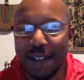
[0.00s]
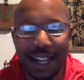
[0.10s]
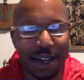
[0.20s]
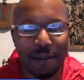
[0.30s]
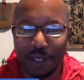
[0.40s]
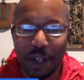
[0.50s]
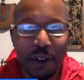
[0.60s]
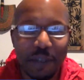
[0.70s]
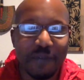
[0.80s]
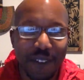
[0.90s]
Um,
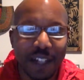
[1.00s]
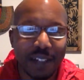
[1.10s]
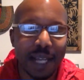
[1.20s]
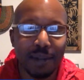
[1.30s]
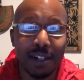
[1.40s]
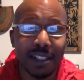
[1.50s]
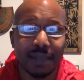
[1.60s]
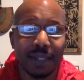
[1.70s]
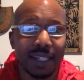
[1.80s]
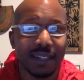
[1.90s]
go follow that
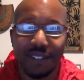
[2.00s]
person, man.